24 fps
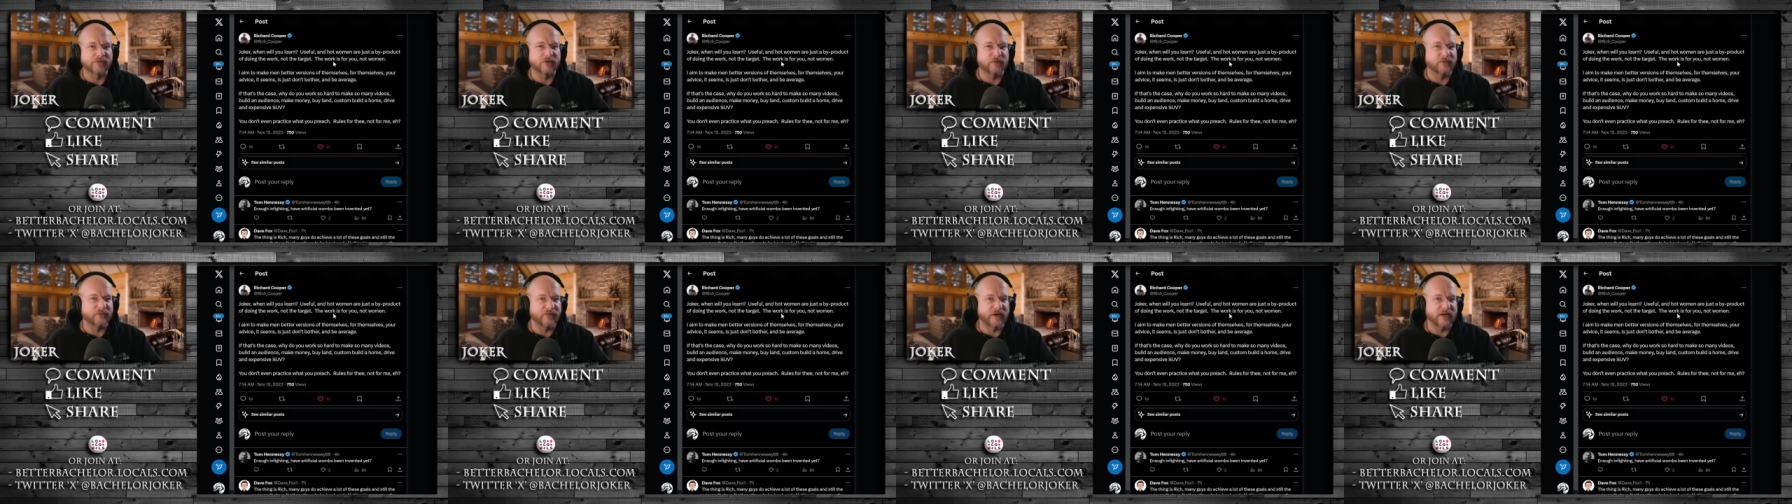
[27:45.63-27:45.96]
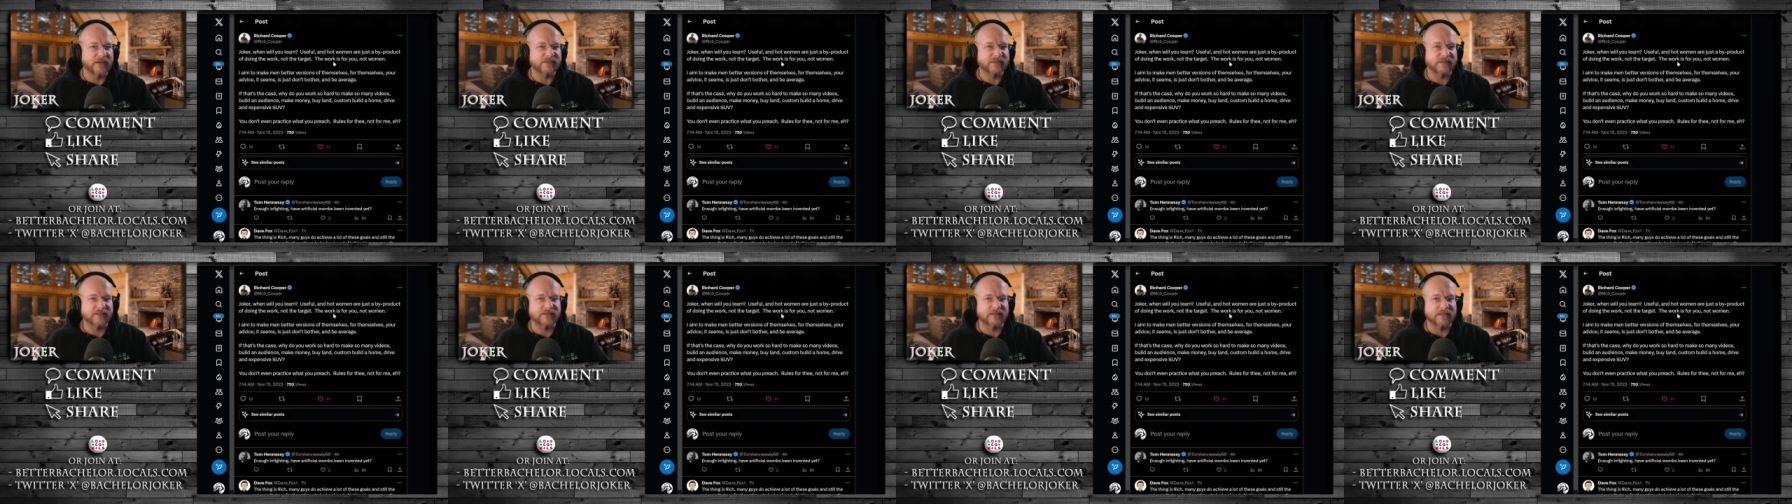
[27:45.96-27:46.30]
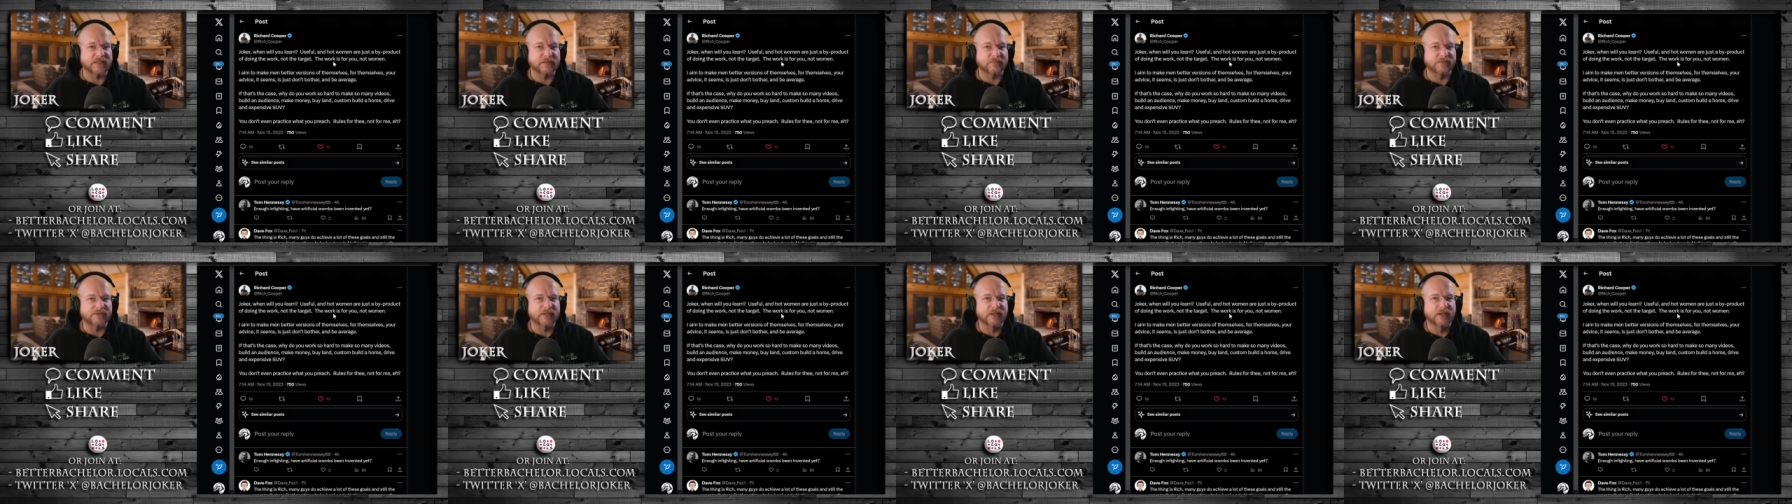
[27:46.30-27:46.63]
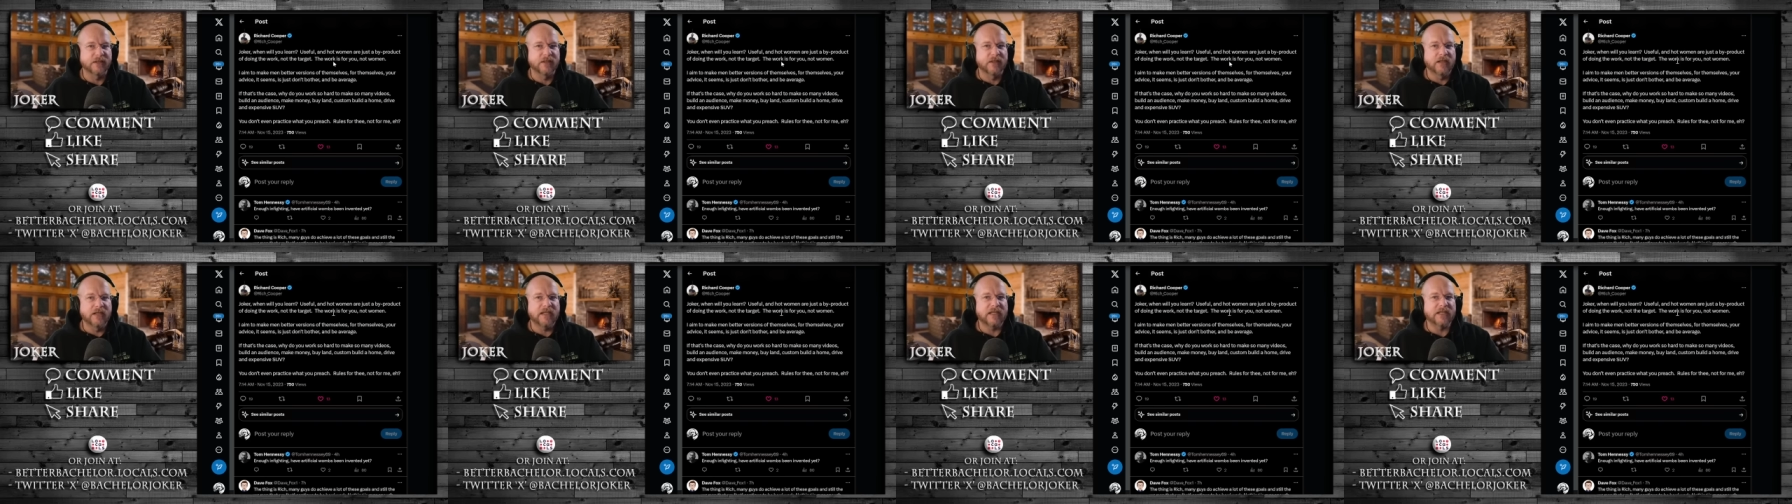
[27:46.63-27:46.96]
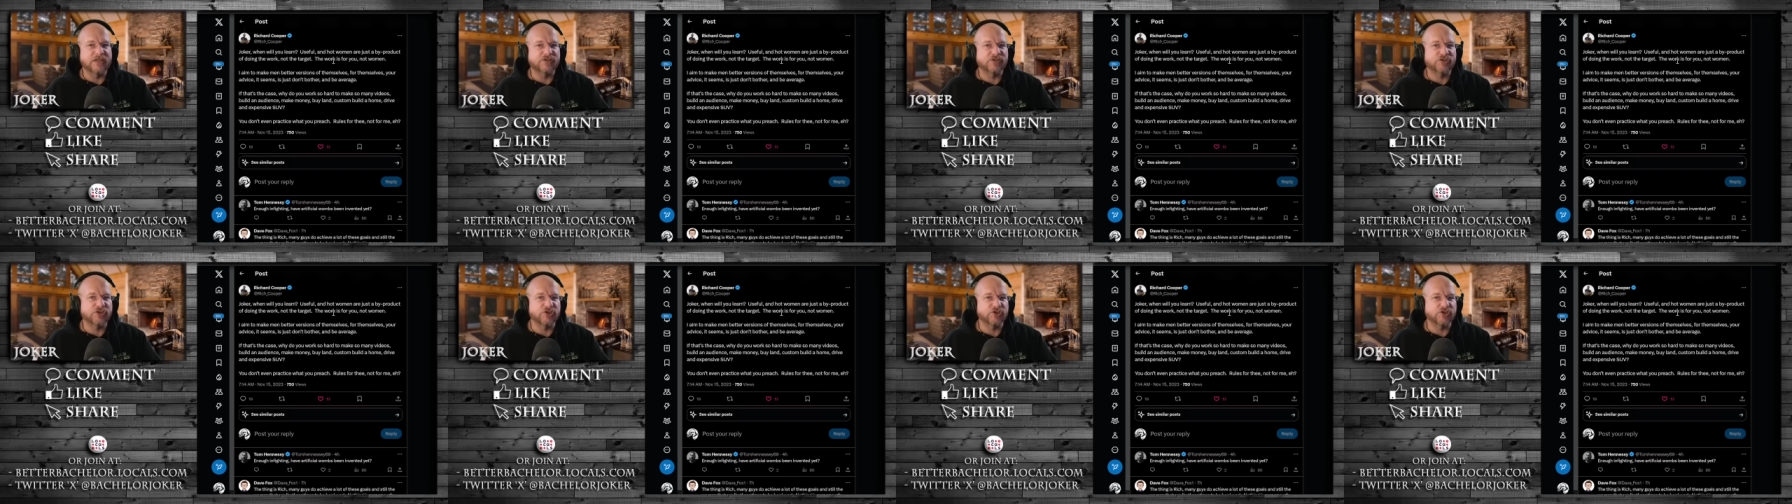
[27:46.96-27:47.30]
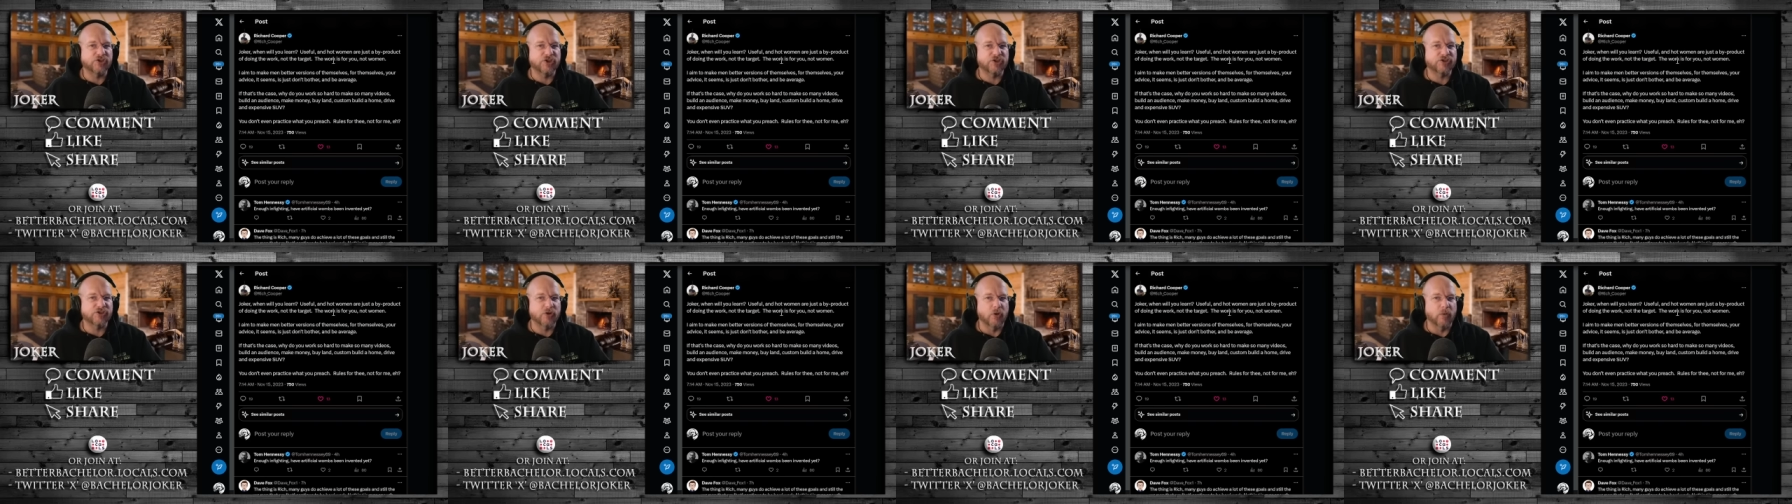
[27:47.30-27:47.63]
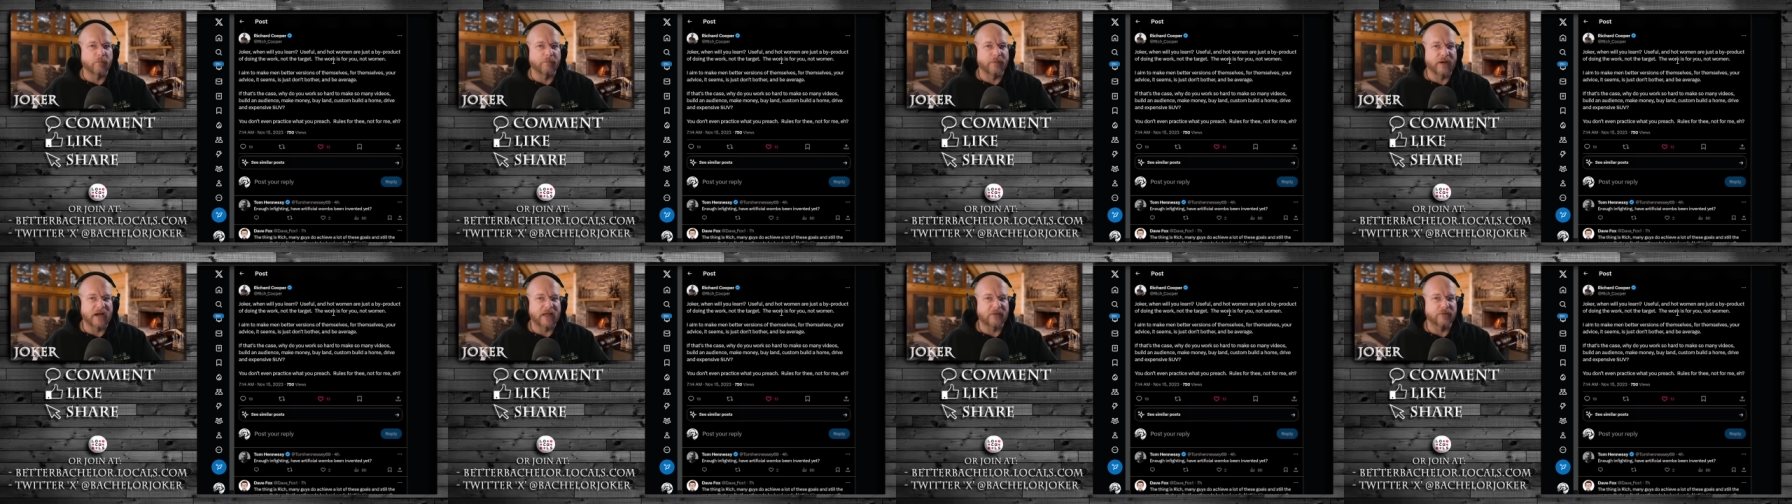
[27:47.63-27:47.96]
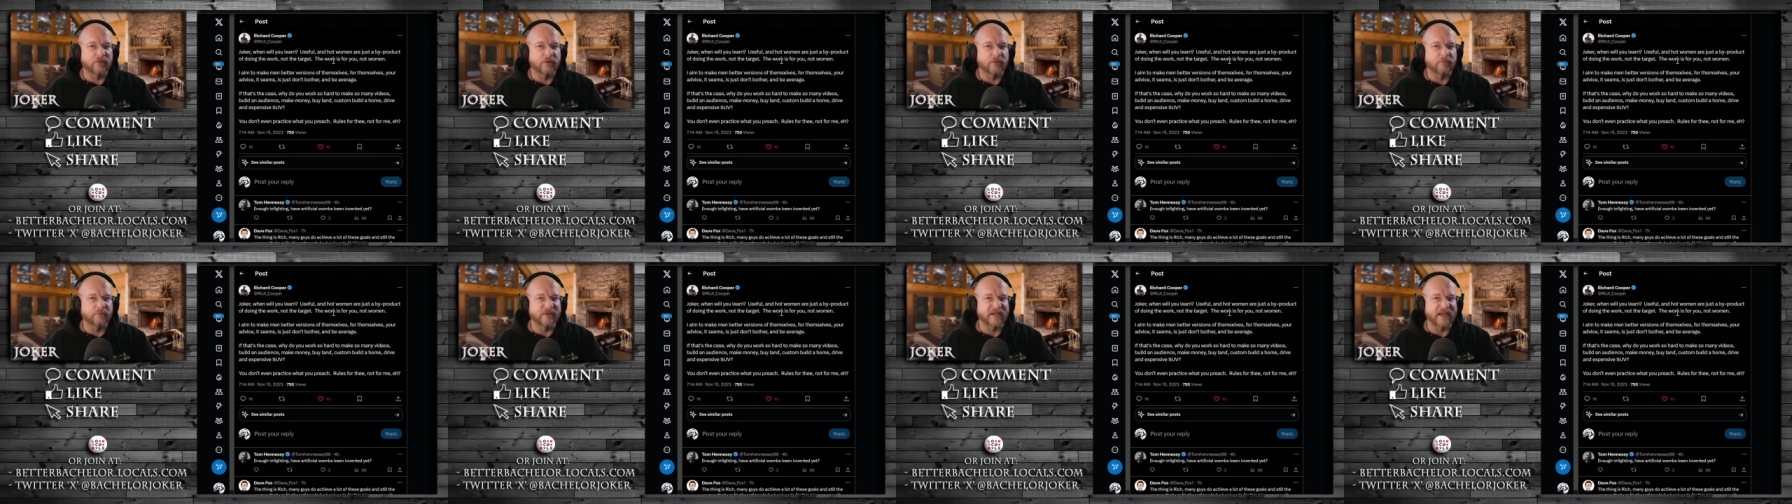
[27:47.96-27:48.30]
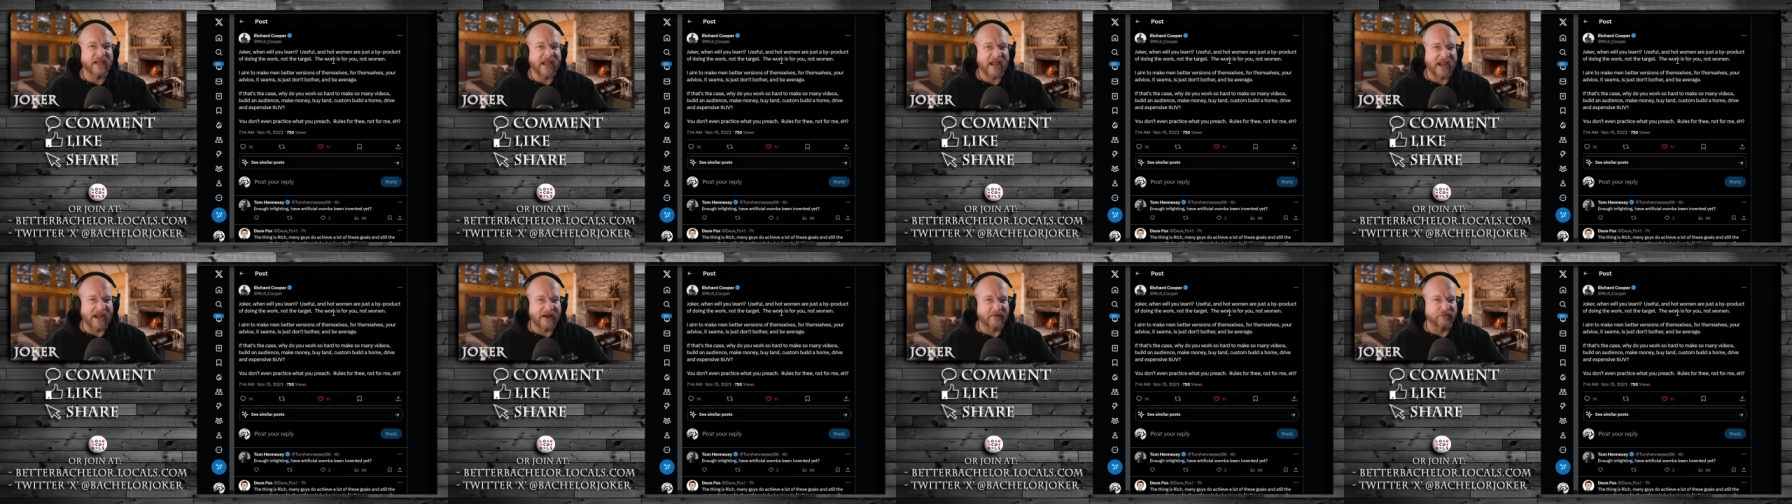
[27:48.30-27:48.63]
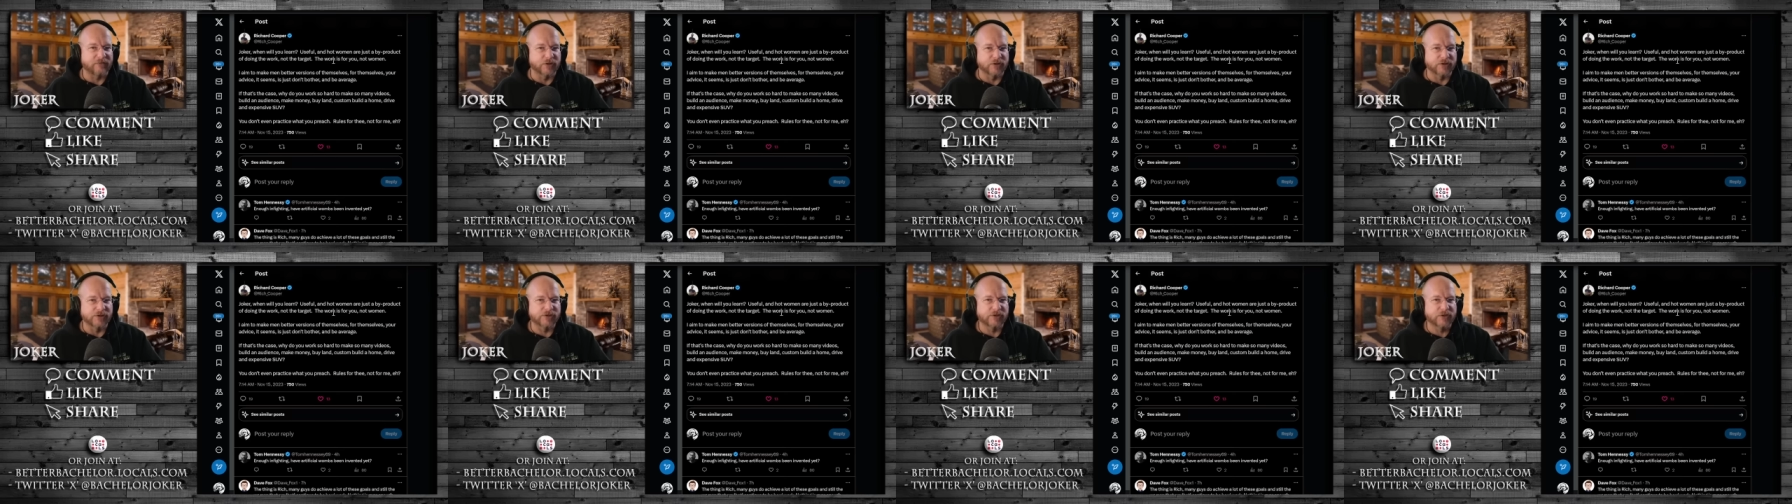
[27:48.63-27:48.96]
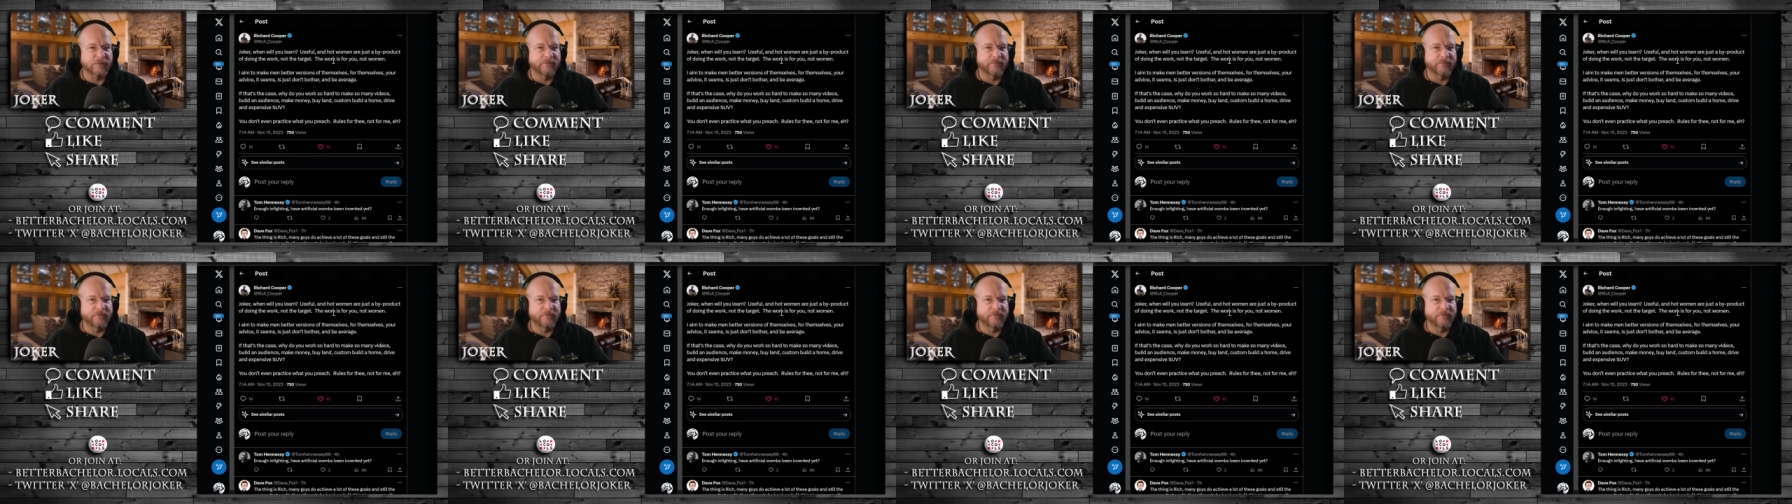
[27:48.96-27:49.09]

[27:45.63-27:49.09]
Your advice, it seems, is to just don't bother and be average.